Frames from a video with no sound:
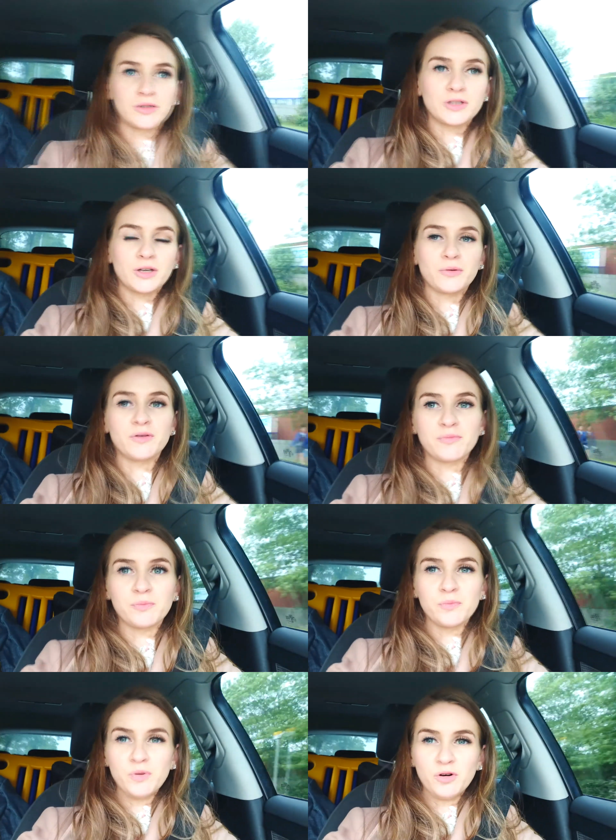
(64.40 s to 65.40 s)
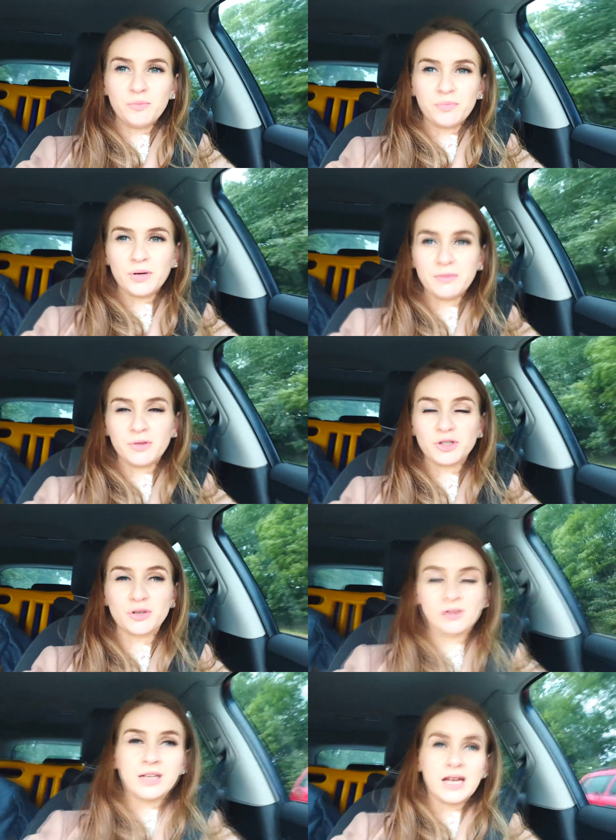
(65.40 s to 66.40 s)
so we were up pretty much
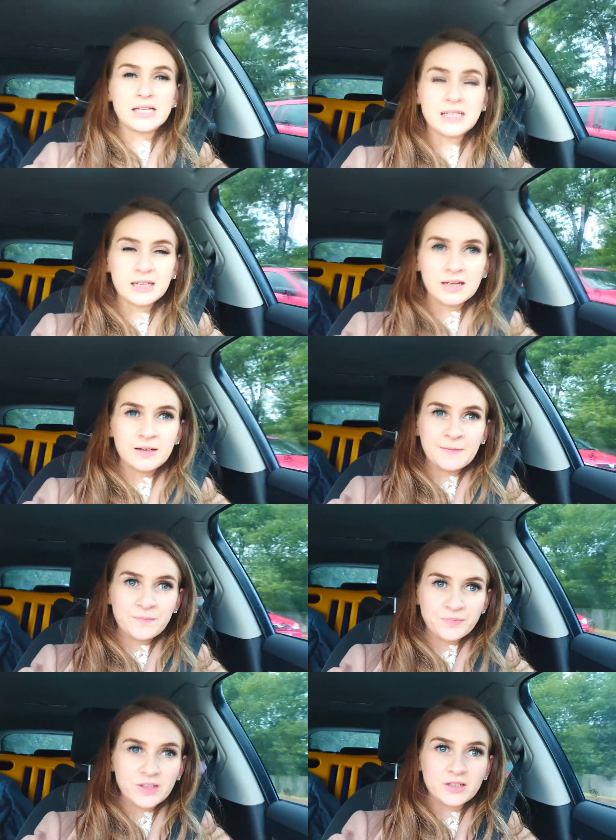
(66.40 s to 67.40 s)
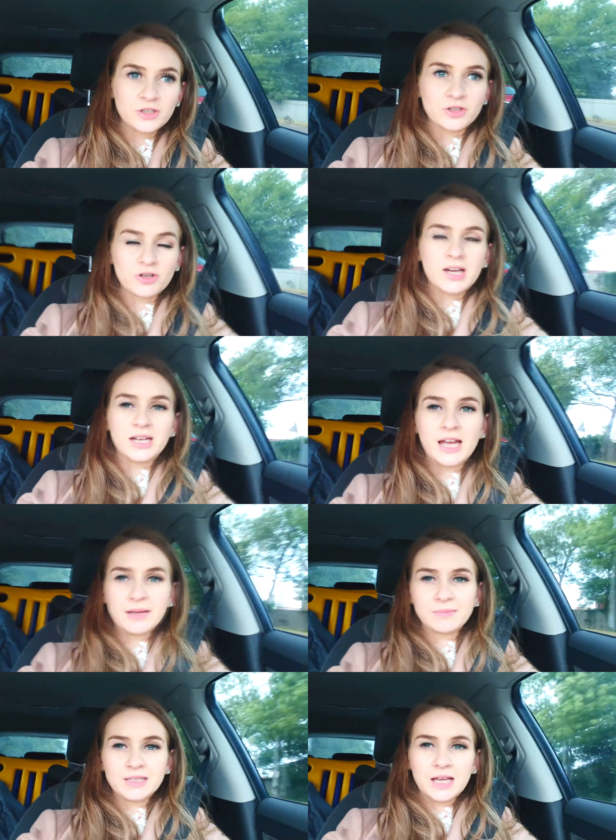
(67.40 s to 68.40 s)
all night just trying to get
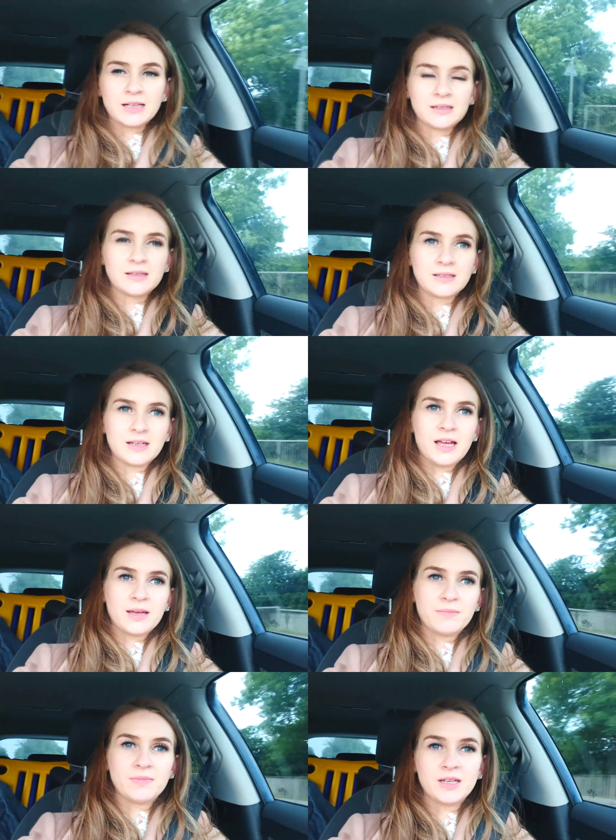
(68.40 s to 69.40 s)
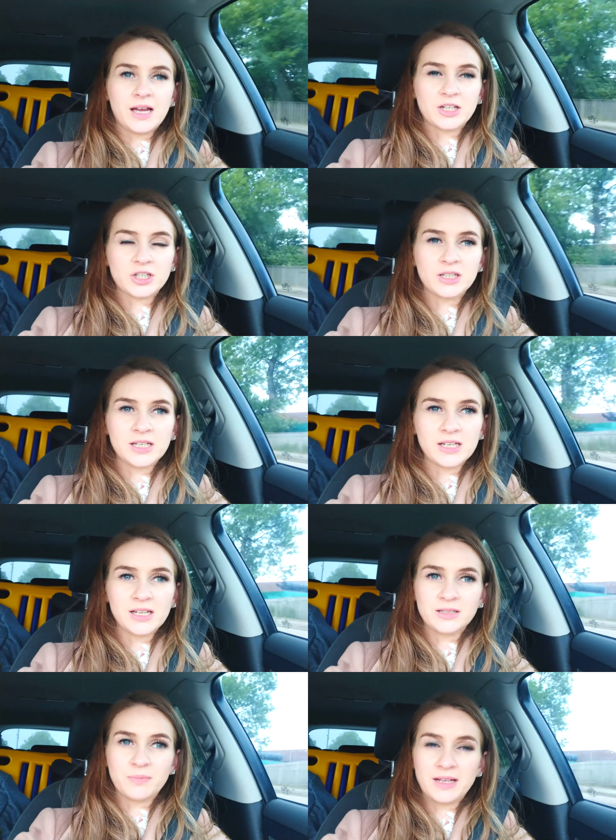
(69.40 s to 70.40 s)
him settled. He actually
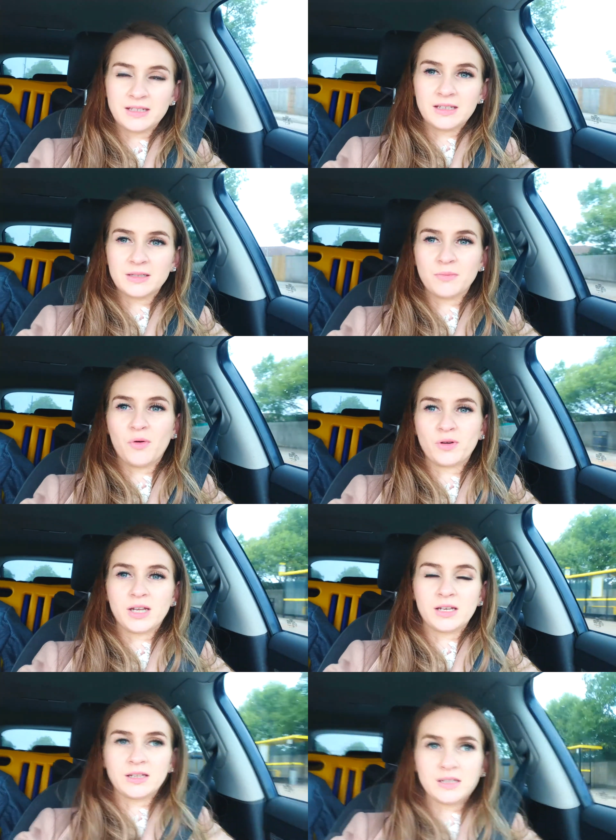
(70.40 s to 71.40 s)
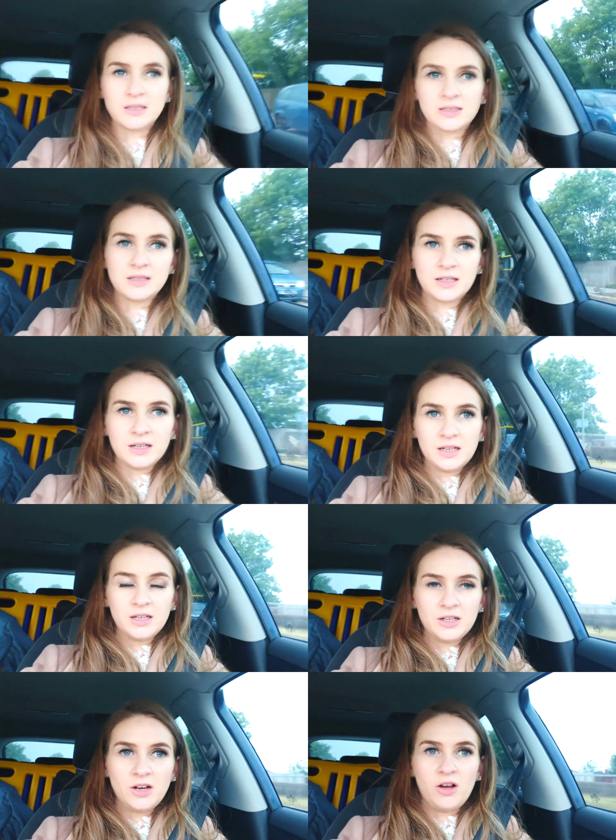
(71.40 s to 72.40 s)
is better this morning. He's
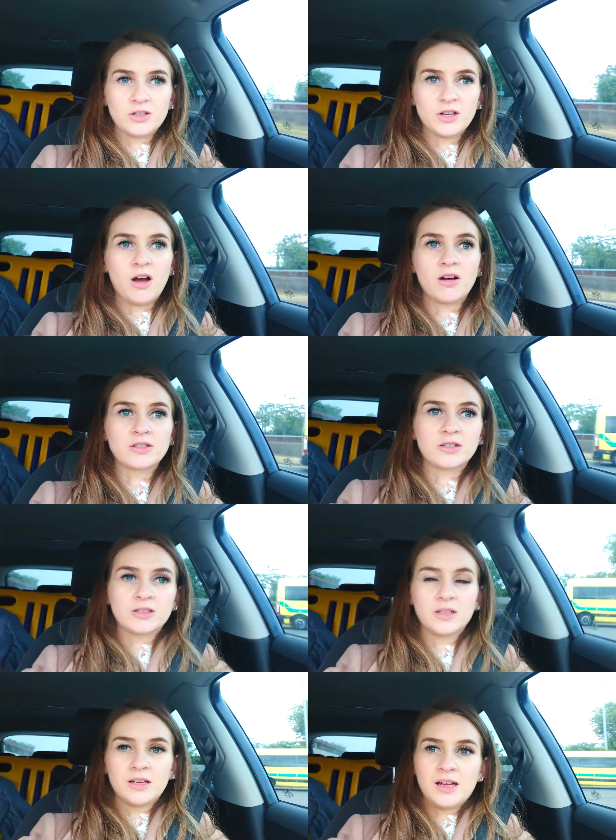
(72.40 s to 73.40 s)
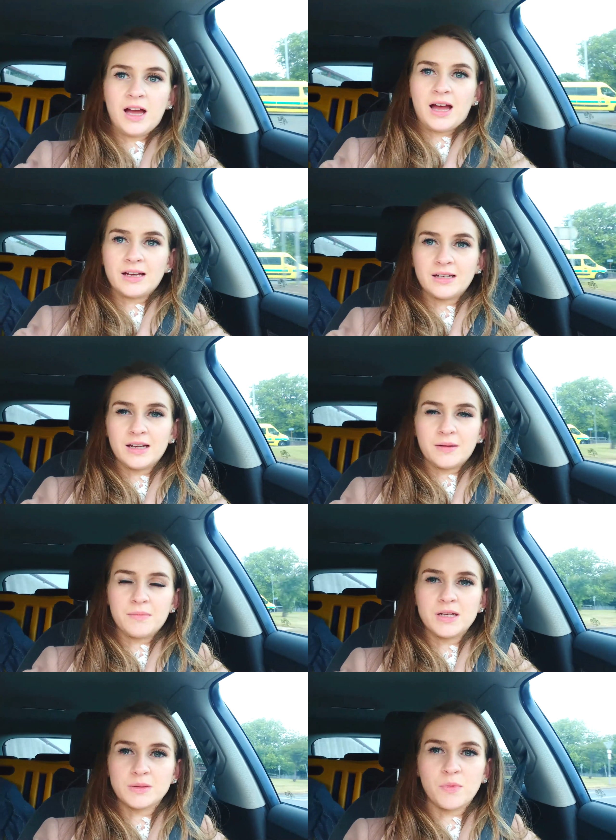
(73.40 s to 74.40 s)
not as hot
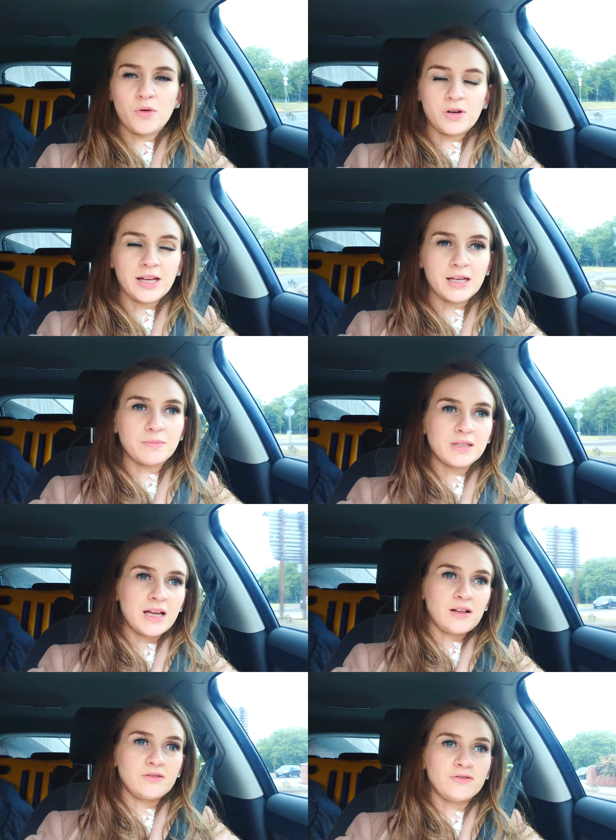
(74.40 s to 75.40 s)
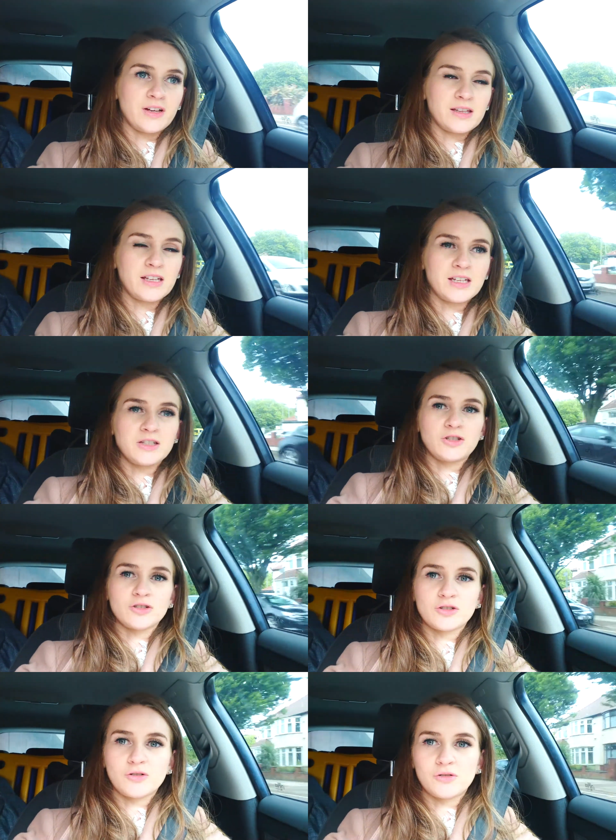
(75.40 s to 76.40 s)
and he's more like himself. I think he's
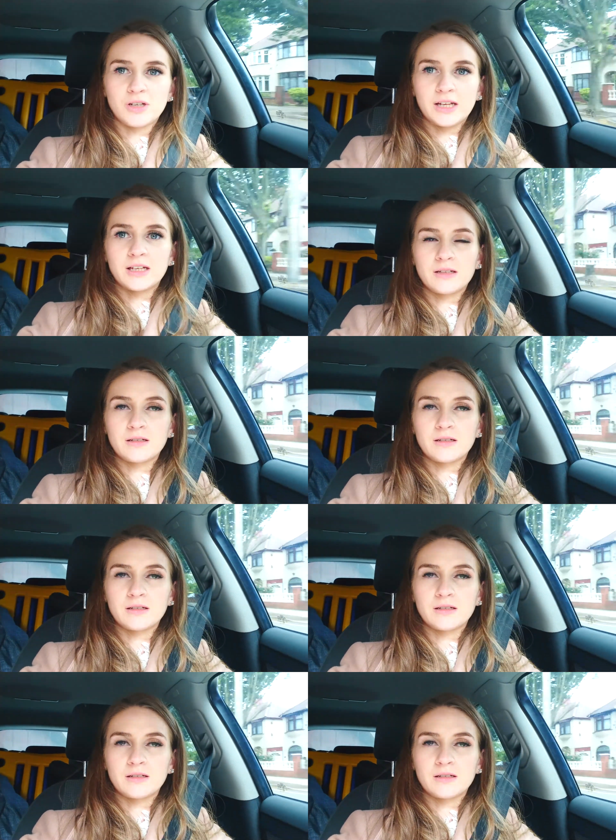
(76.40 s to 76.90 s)
just caught like...